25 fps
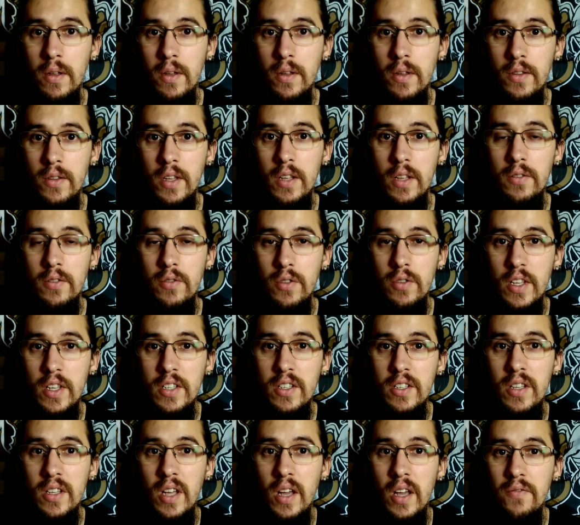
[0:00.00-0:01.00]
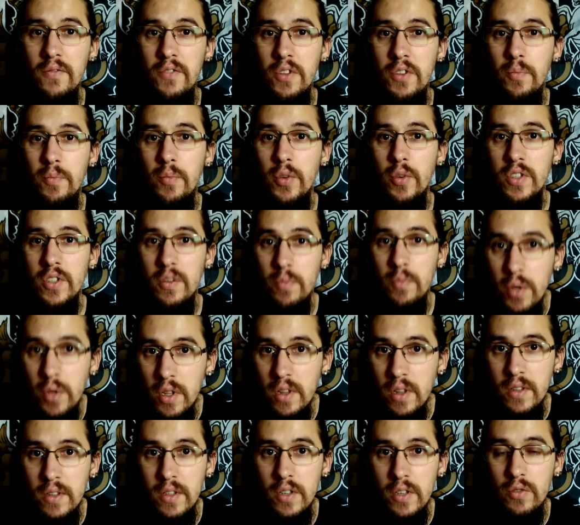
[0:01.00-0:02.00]
that doesn't have the
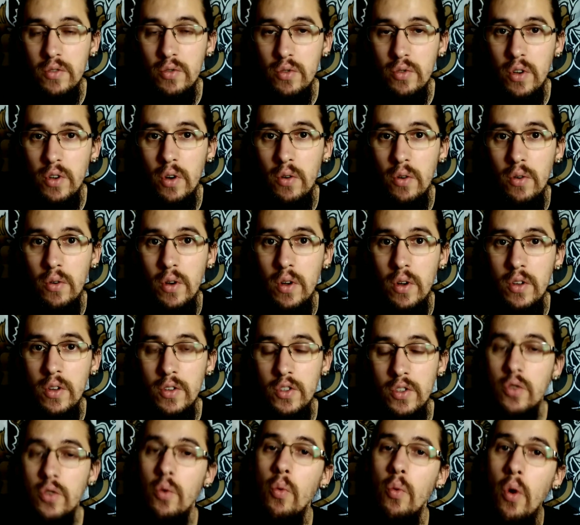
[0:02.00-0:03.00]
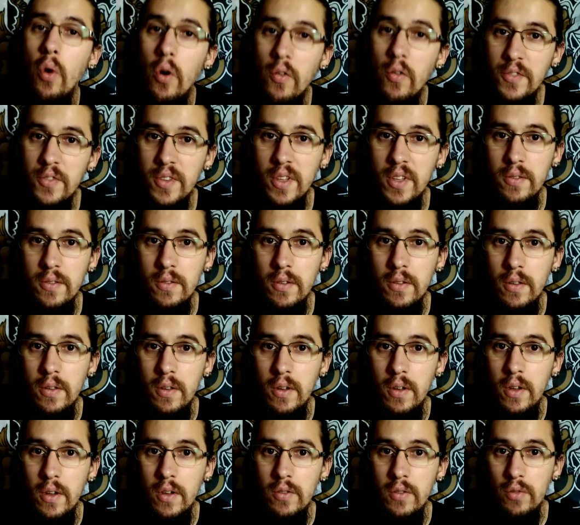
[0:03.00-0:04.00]
possibility to go so often
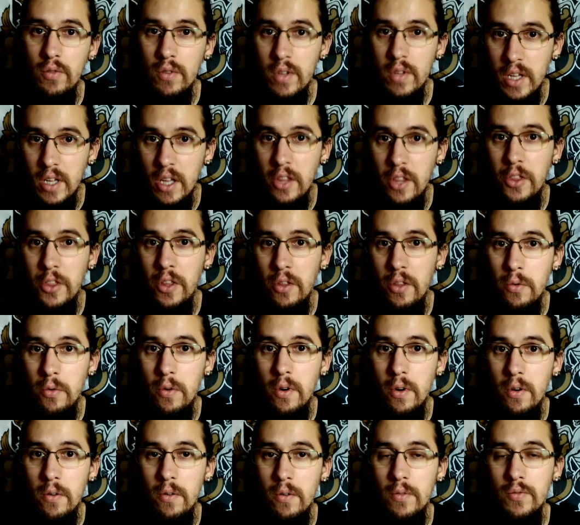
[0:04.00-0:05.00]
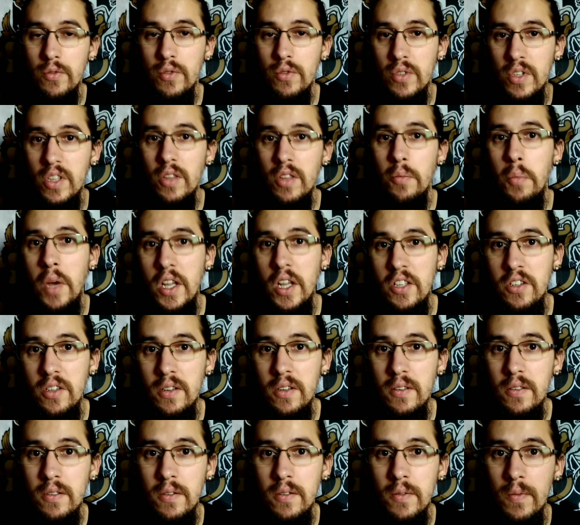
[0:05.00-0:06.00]
to the cathedral to see the
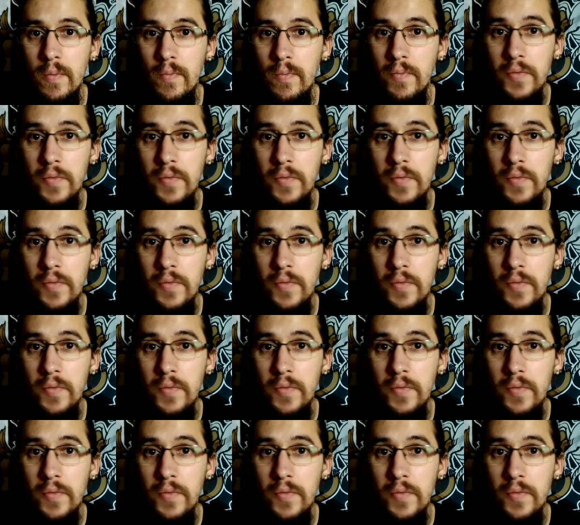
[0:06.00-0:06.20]
matches,